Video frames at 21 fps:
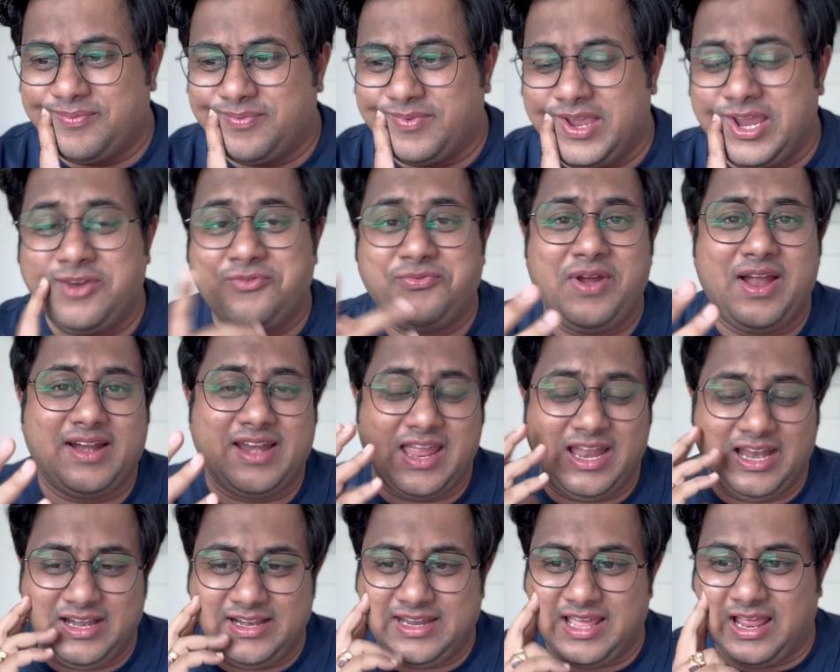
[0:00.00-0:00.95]
In fact,
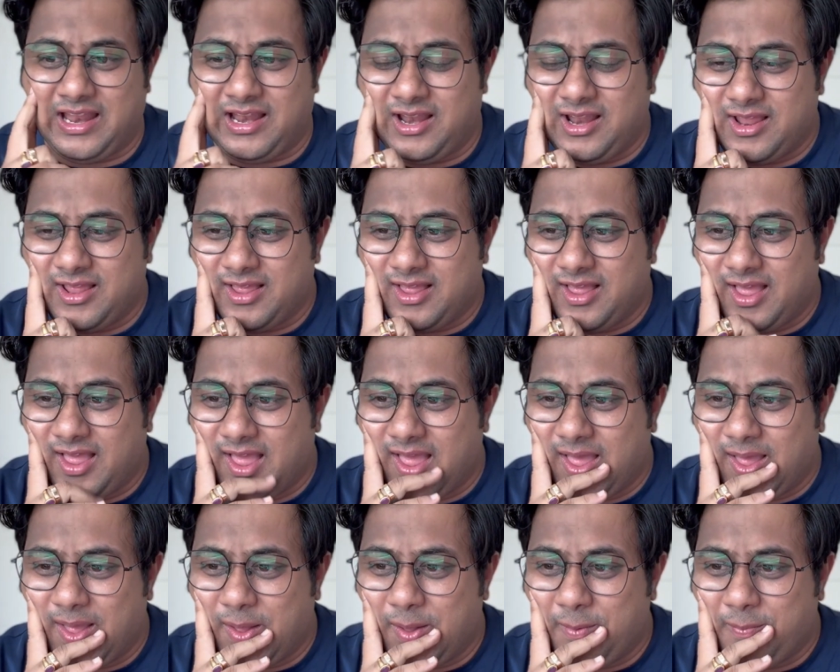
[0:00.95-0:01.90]
I'll tell.
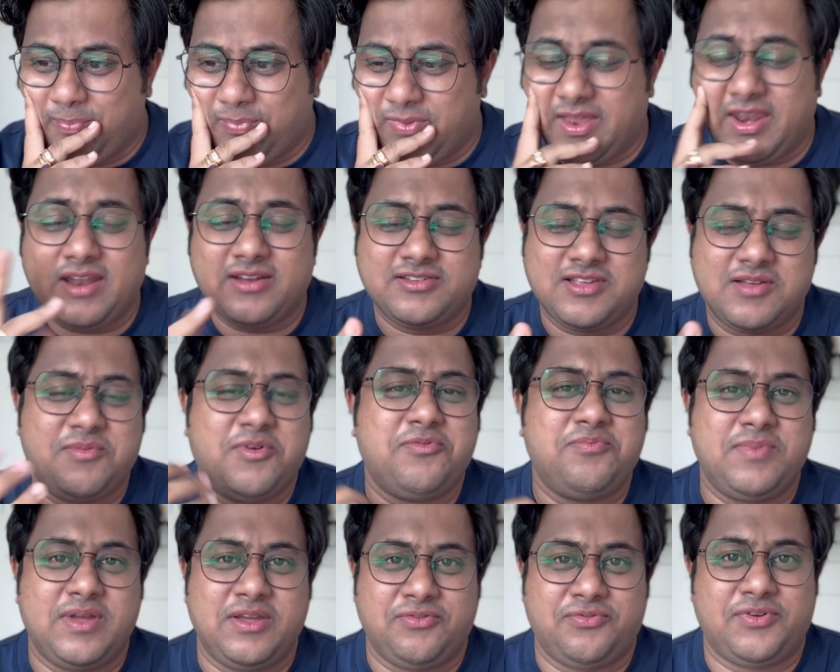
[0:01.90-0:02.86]
There are some
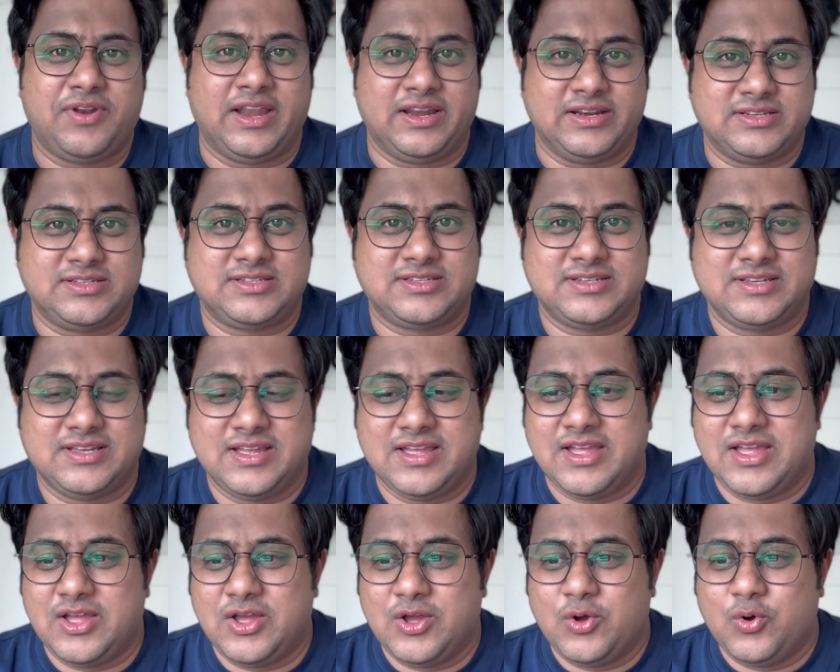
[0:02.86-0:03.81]
of my friends
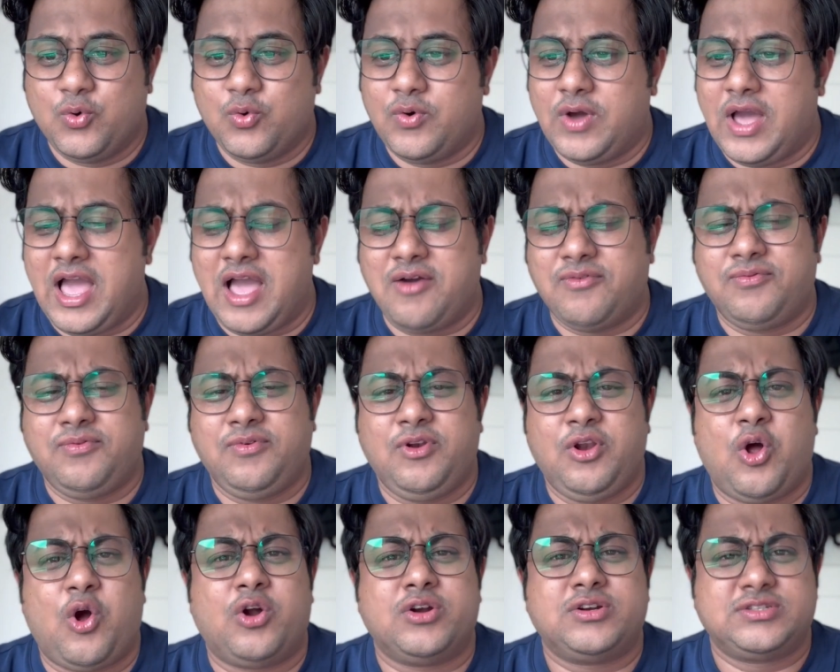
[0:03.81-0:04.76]
who have
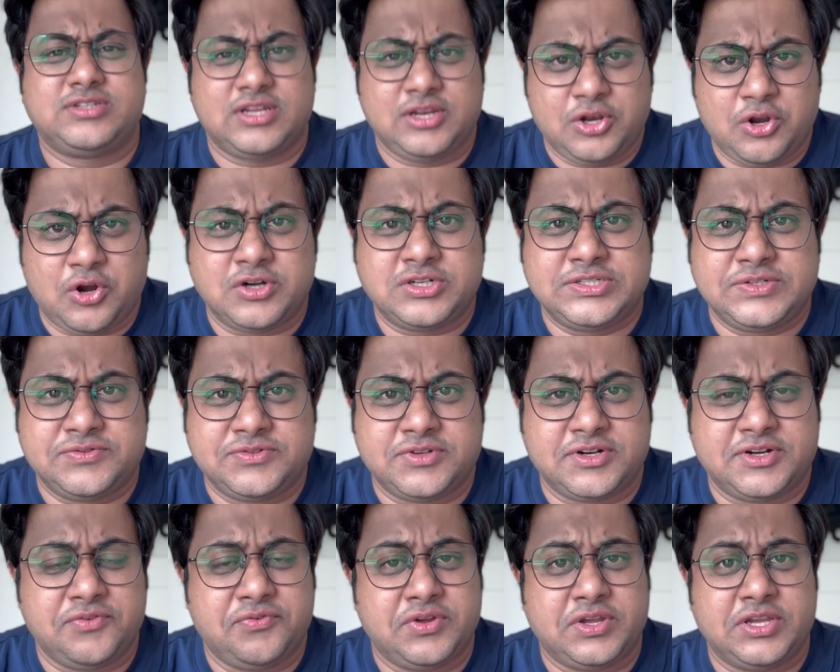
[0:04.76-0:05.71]
lots and lots of
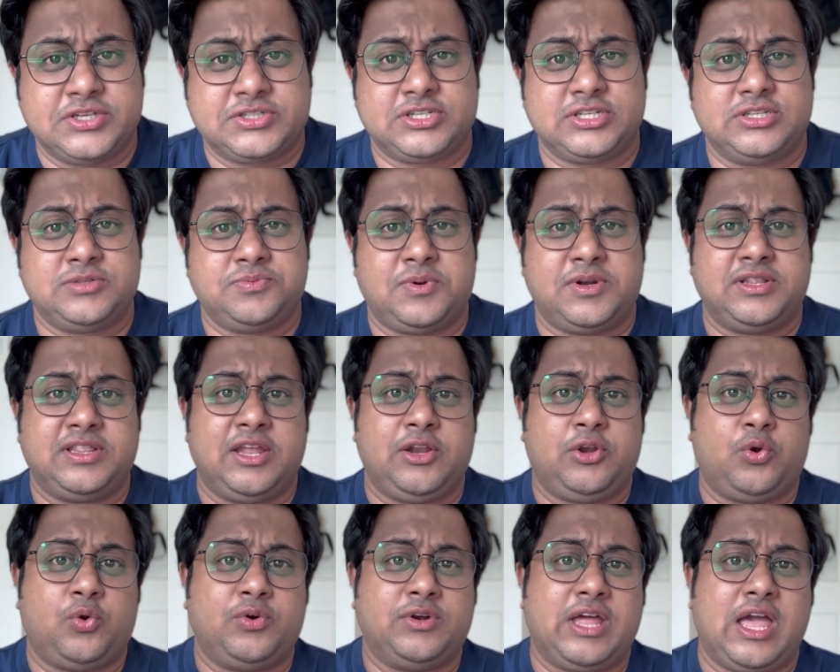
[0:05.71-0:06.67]
certifications, but they
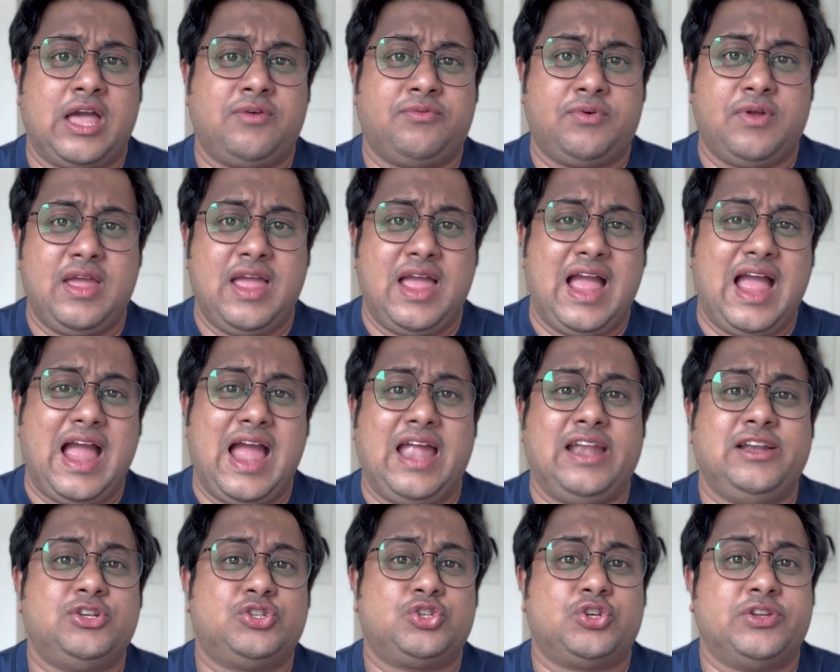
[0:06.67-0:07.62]
don't have
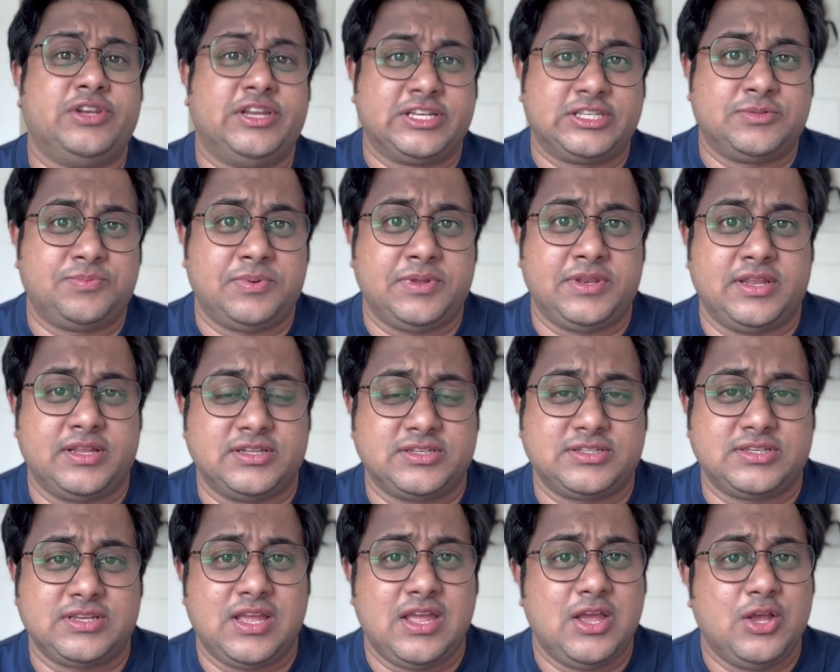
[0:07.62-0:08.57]
hands-on
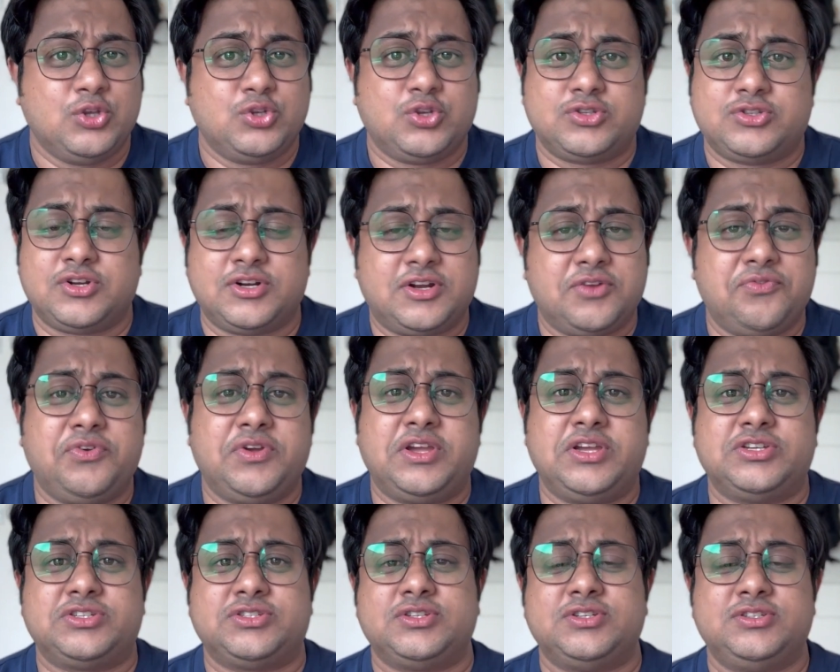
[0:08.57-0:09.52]
experience. So
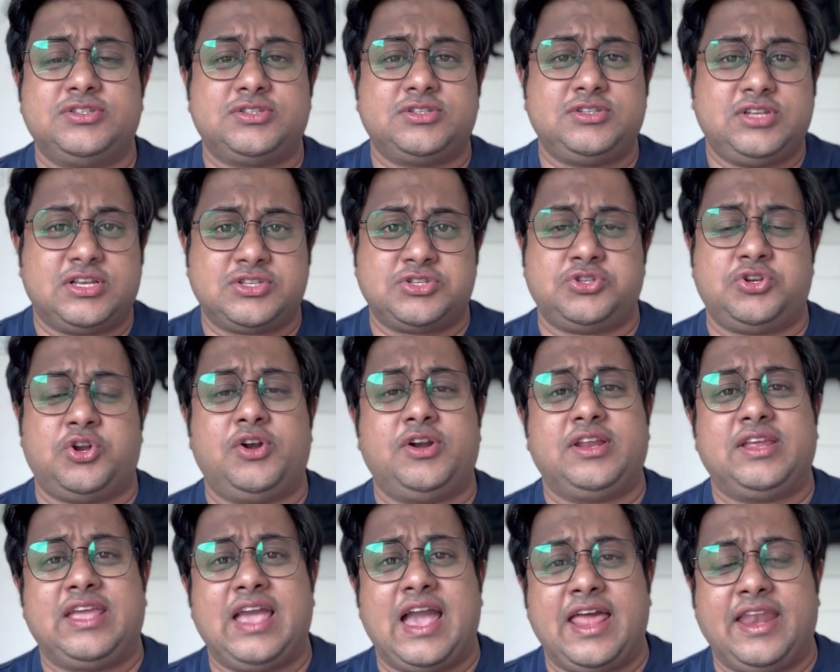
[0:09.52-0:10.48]
certifications does
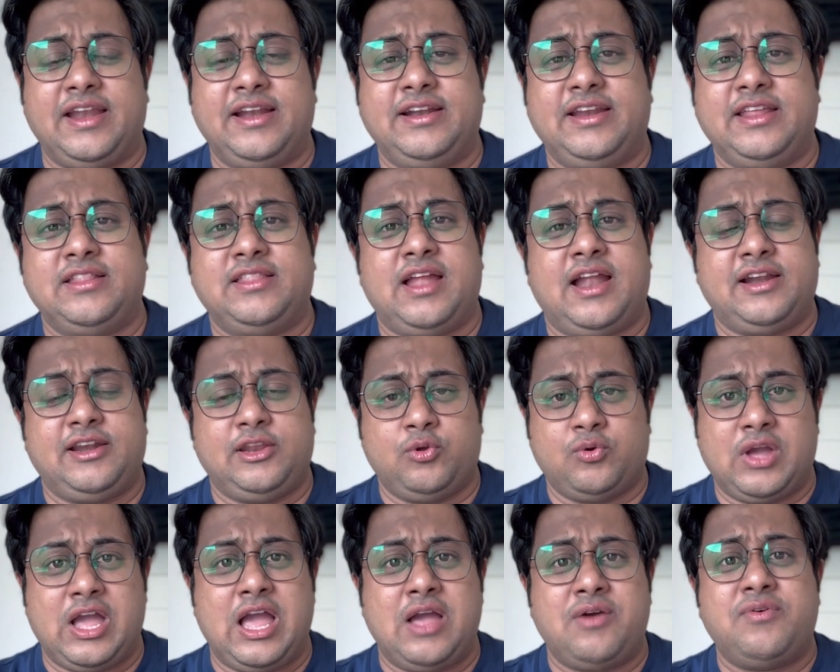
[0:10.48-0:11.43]
not guarantee that you
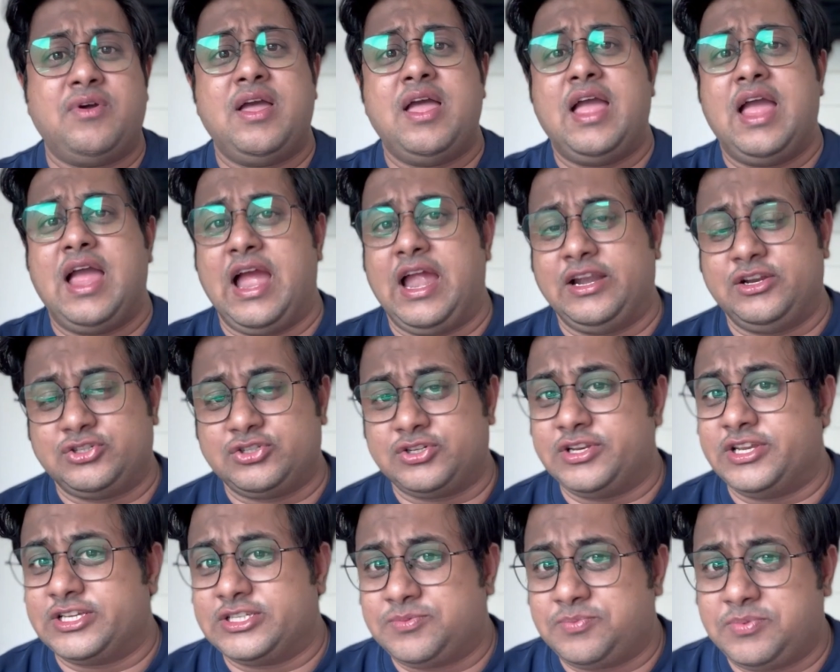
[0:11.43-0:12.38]
have
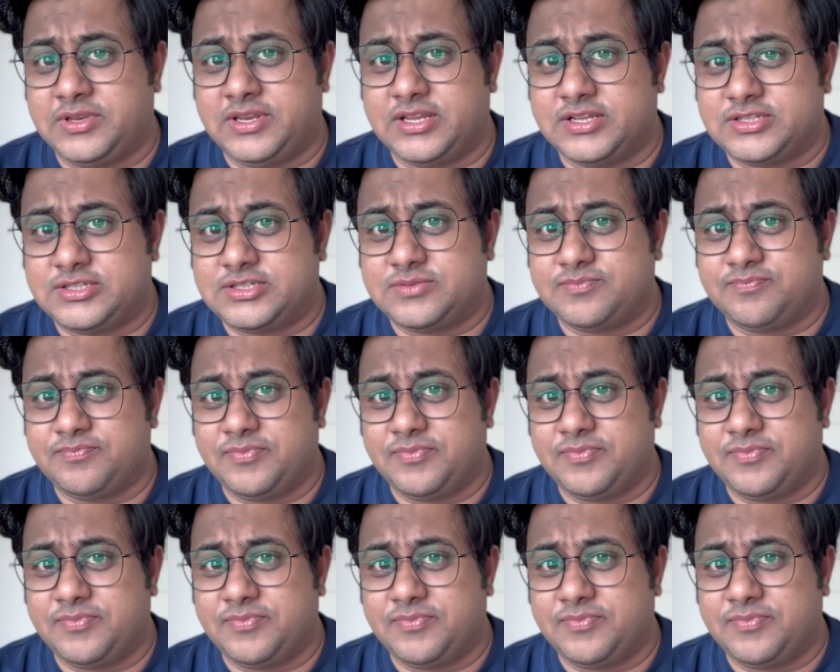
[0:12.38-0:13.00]
hands-on experience.